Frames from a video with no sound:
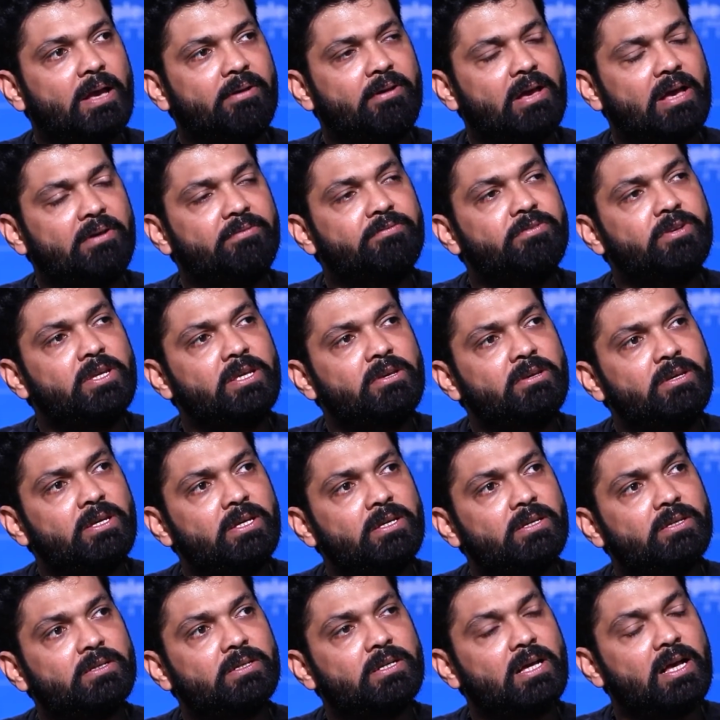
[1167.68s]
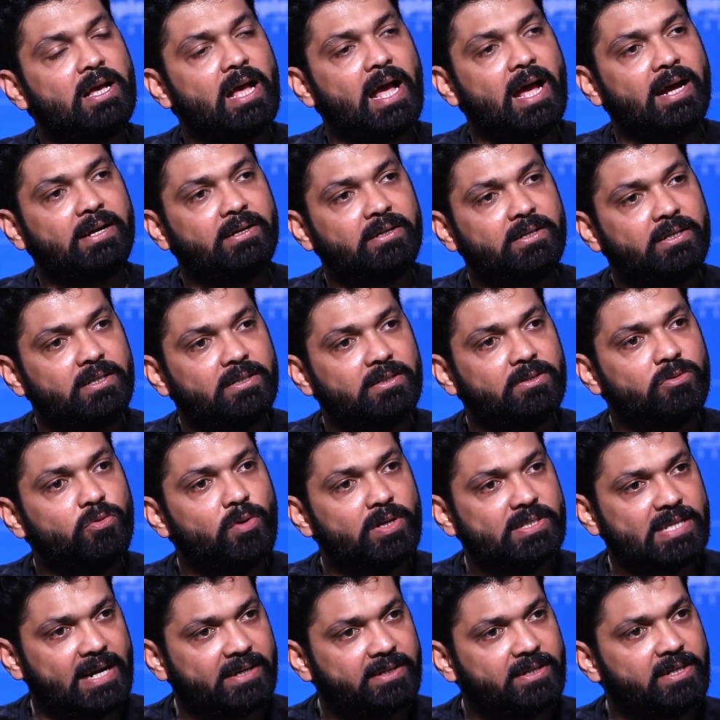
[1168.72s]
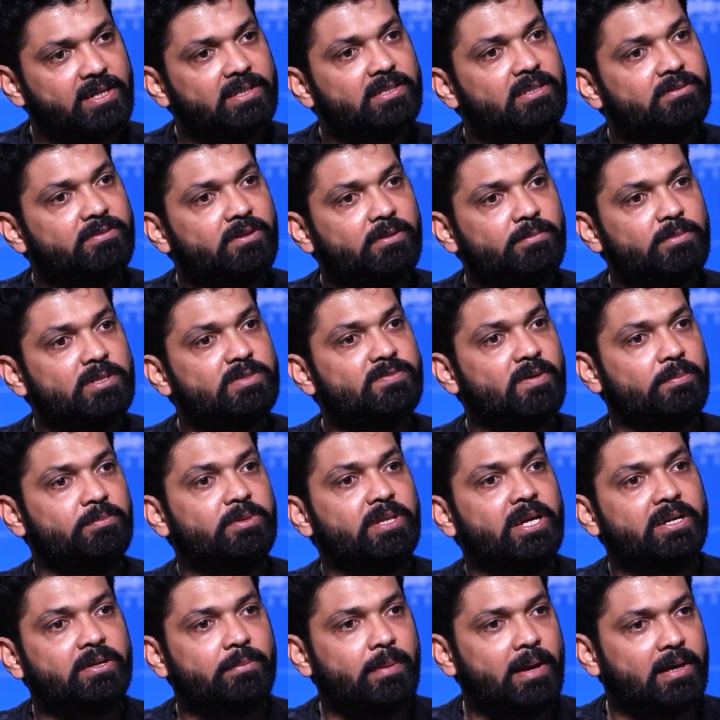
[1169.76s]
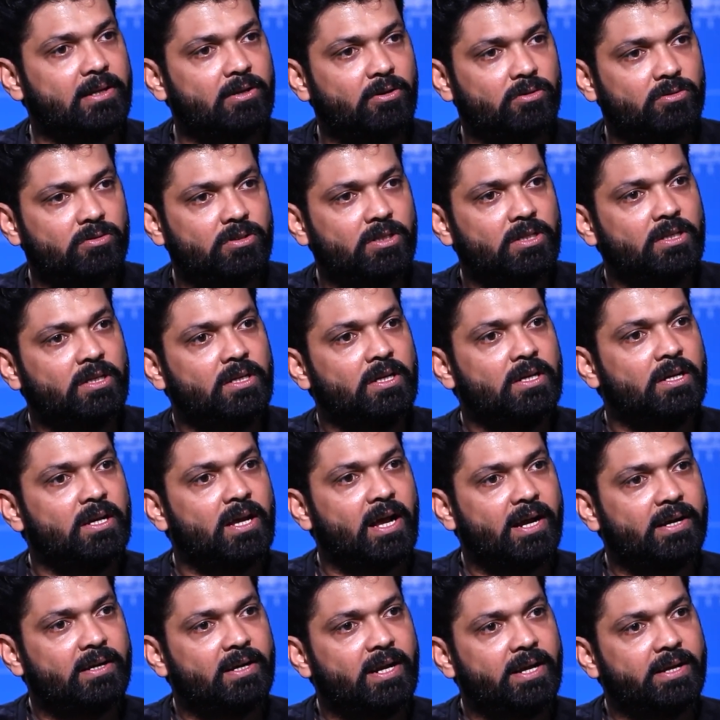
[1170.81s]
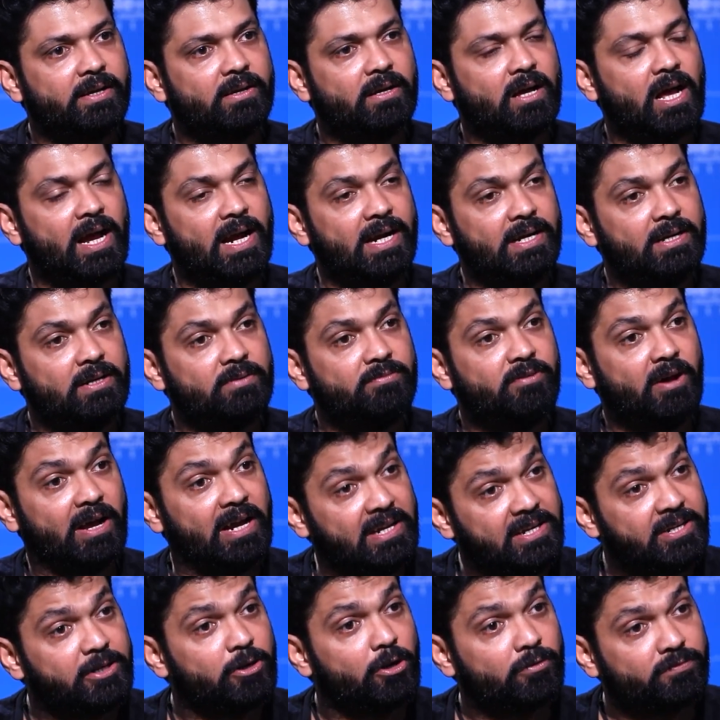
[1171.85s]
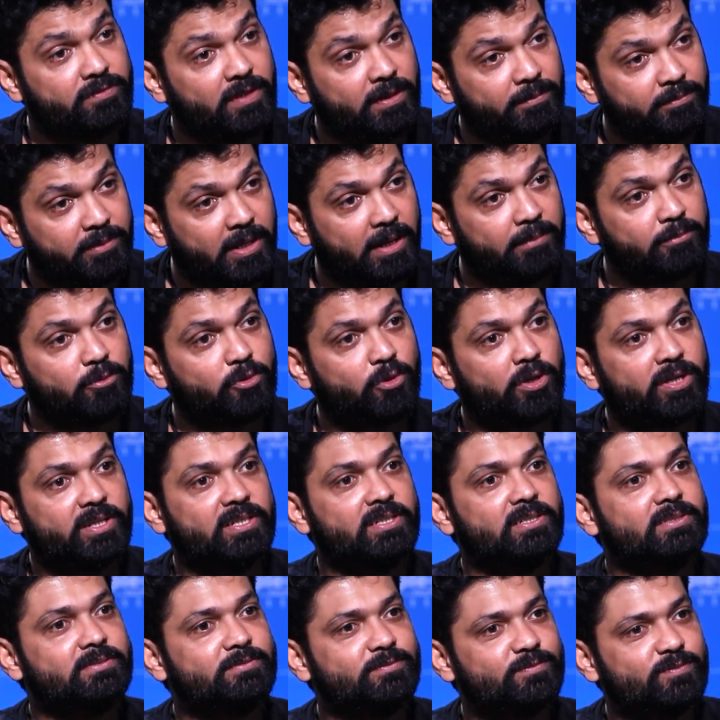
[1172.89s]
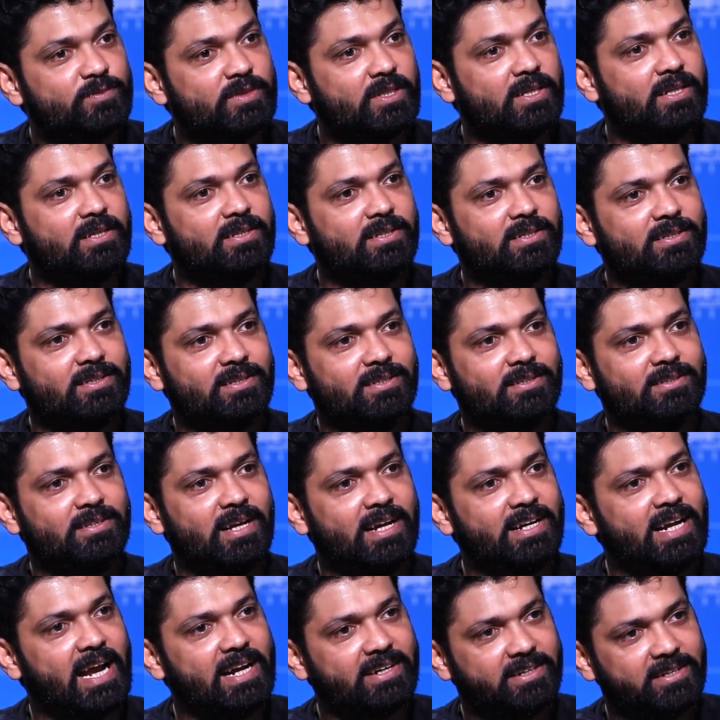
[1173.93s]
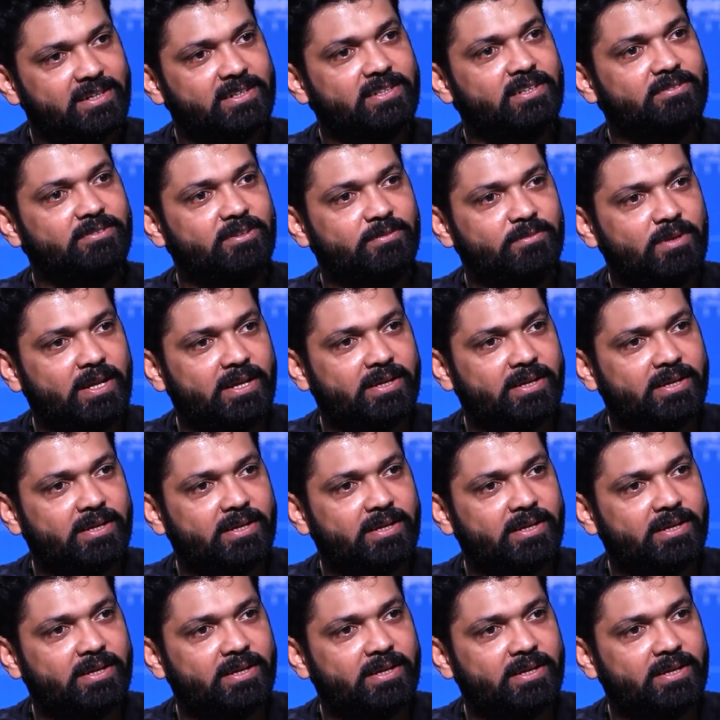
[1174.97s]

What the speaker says: every actor who has acted in the film is from theatre background, and 500 of them came together and acted in the film.